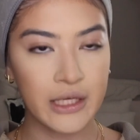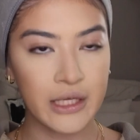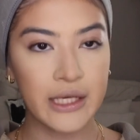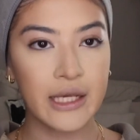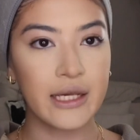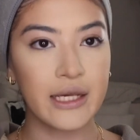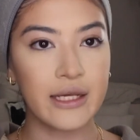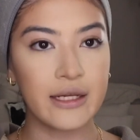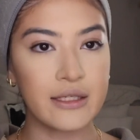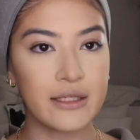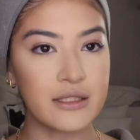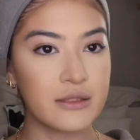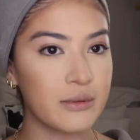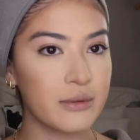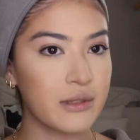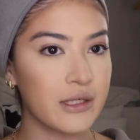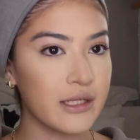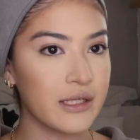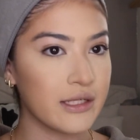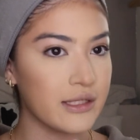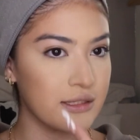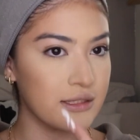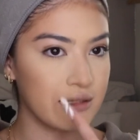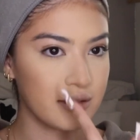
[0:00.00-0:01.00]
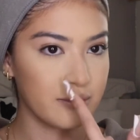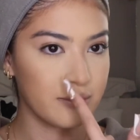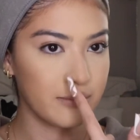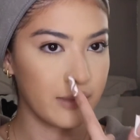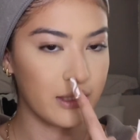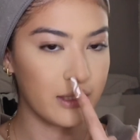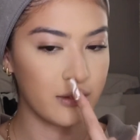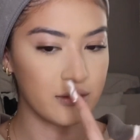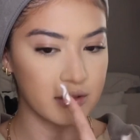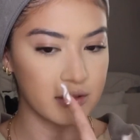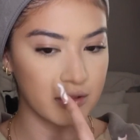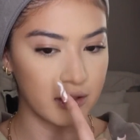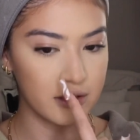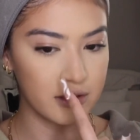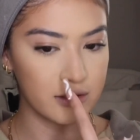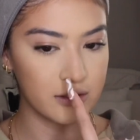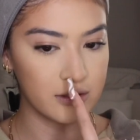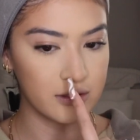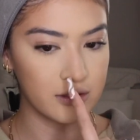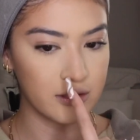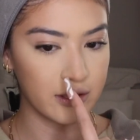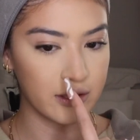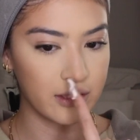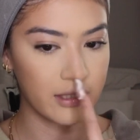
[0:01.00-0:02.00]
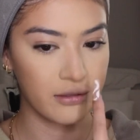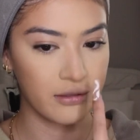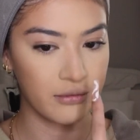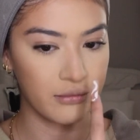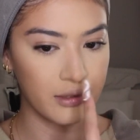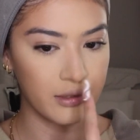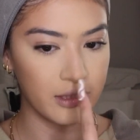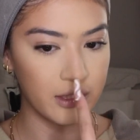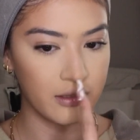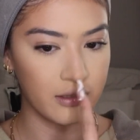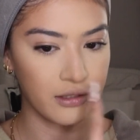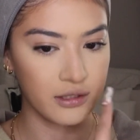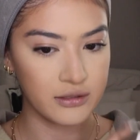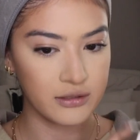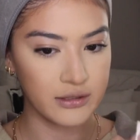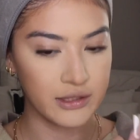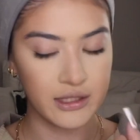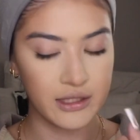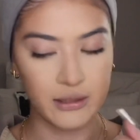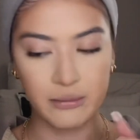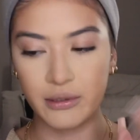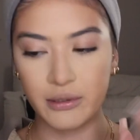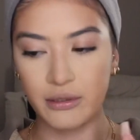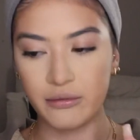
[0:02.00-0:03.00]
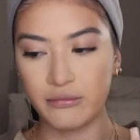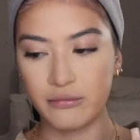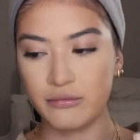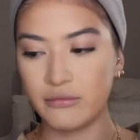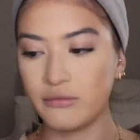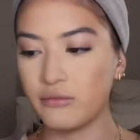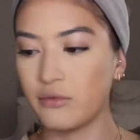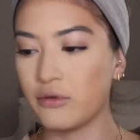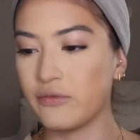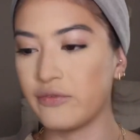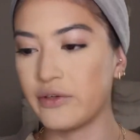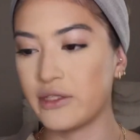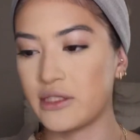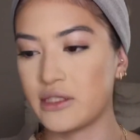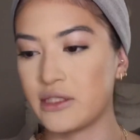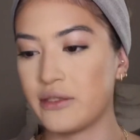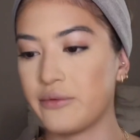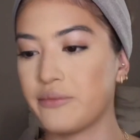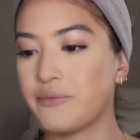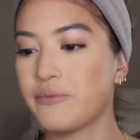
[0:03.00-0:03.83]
it is what it is. My nose contour is looking really harsh right there, but we'll fix it.